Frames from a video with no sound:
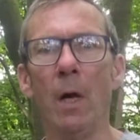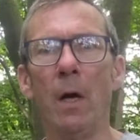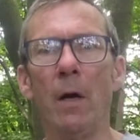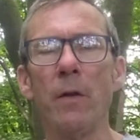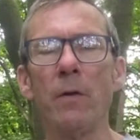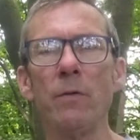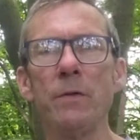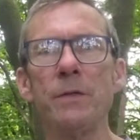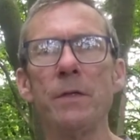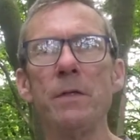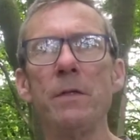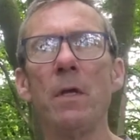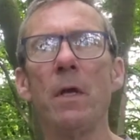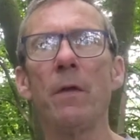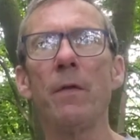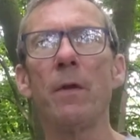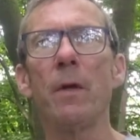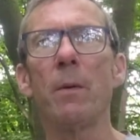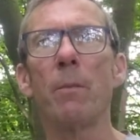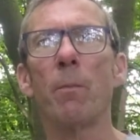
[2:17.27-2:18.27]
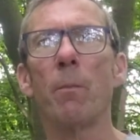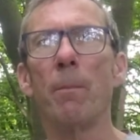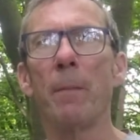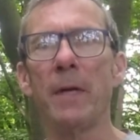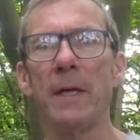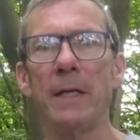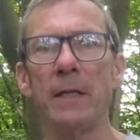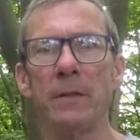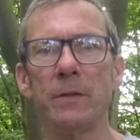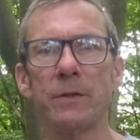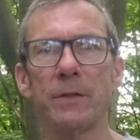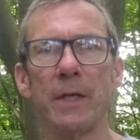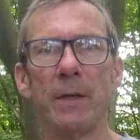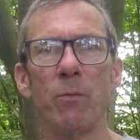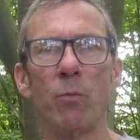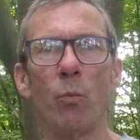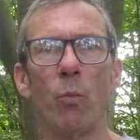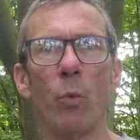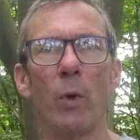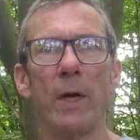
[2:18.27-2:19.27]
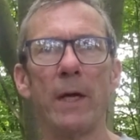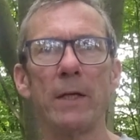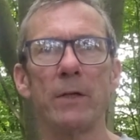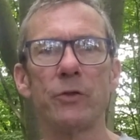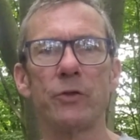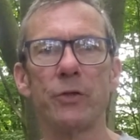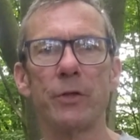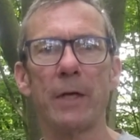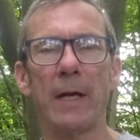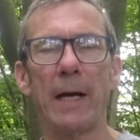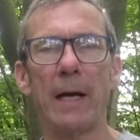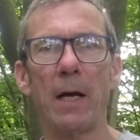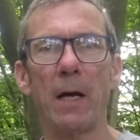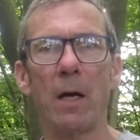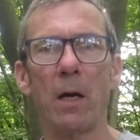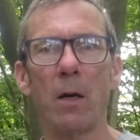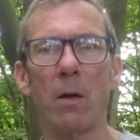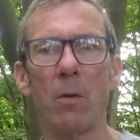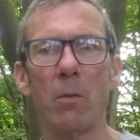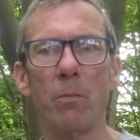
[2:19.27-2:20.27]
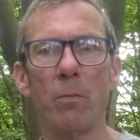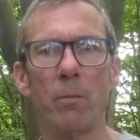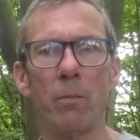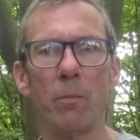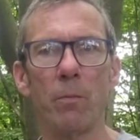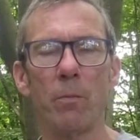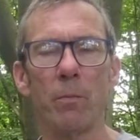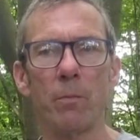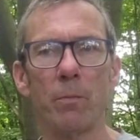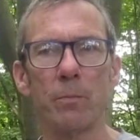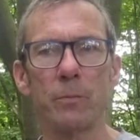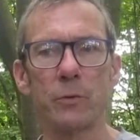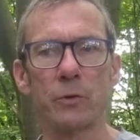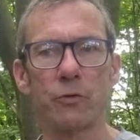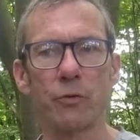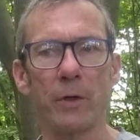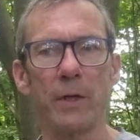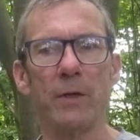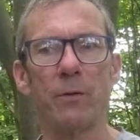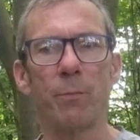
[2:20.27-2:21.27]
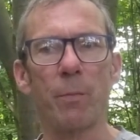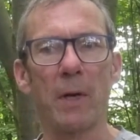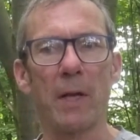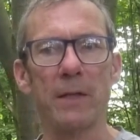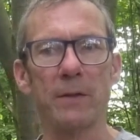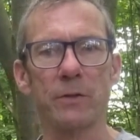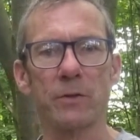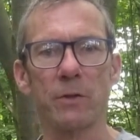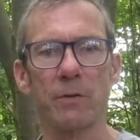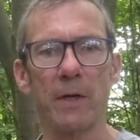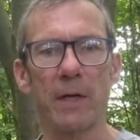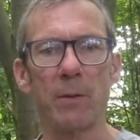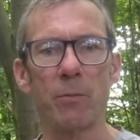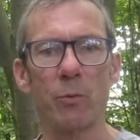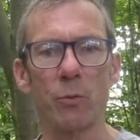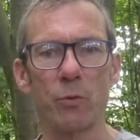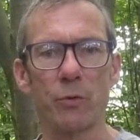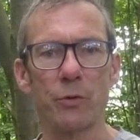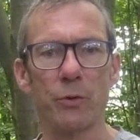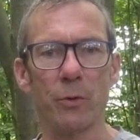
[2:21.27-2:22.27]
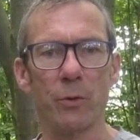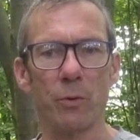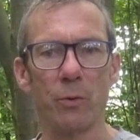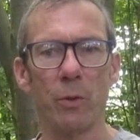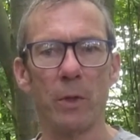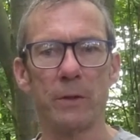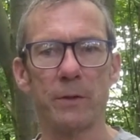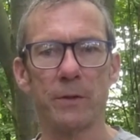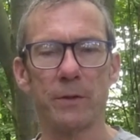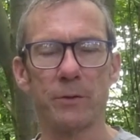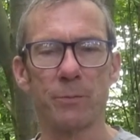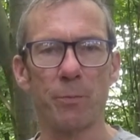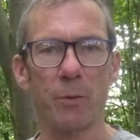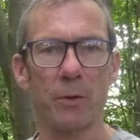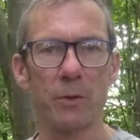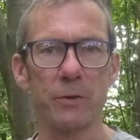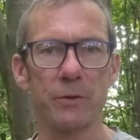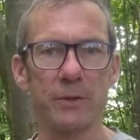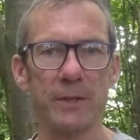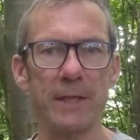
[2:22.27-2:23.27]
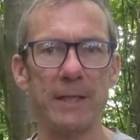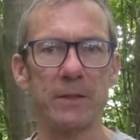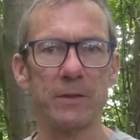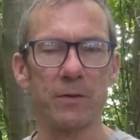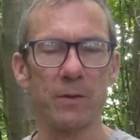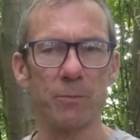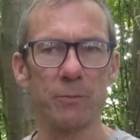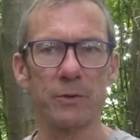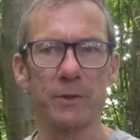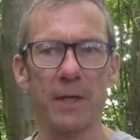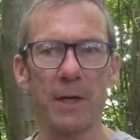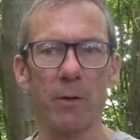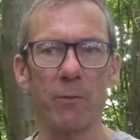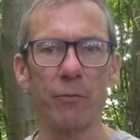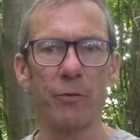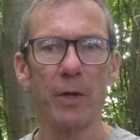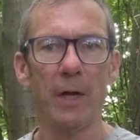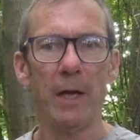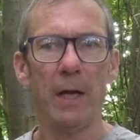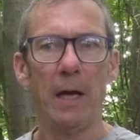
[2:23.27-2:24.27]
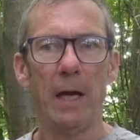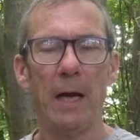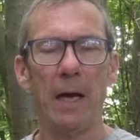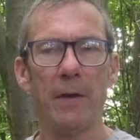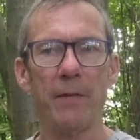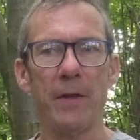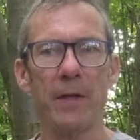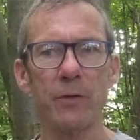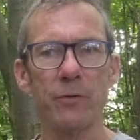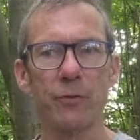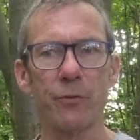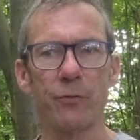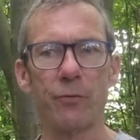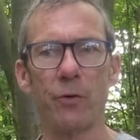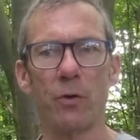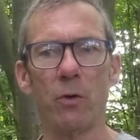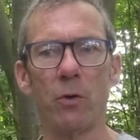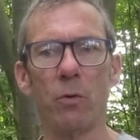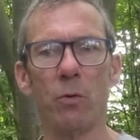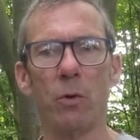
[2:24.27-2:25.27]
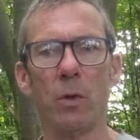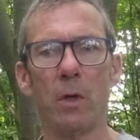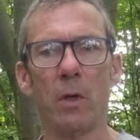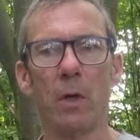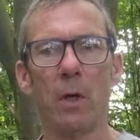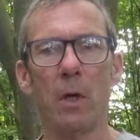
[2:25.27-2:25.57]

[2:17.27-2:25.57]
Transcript: There is another means in which plants are able to disperse seeds themselves, and that's through